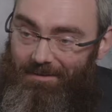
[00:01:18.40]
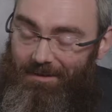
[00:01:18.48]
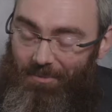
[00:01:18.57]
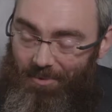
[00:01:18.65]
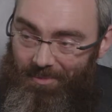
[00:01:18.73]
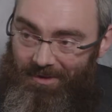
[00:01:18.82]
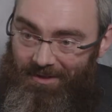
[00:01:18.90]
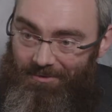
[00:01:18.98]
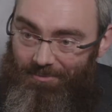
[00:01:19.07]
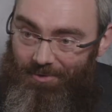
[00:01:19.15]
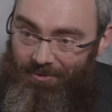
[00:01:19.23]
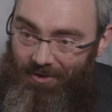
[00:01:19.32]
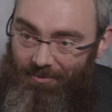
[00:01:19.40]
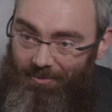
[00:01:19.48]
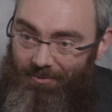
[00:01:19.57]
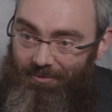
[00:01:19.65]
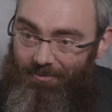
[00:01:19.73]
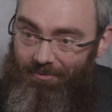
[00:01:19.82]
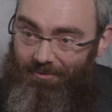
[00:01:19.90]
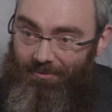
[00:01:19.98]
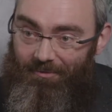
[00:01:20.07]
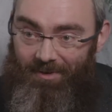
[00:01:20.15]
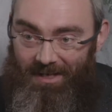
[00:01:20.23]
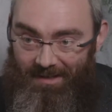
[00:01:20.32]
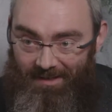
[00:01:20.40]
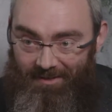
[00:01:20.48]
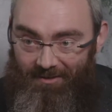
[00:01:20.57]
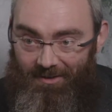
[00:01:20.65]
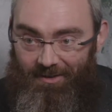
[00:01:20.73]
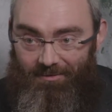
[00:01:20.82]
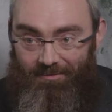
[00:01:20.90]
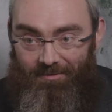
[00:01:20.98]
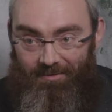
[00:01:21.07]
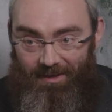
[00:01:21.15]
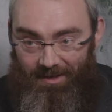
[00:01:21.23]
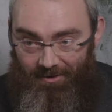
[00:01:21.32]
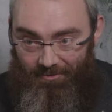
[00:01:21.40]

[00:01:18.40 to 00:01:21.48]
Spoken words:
The implementation process was very easy and very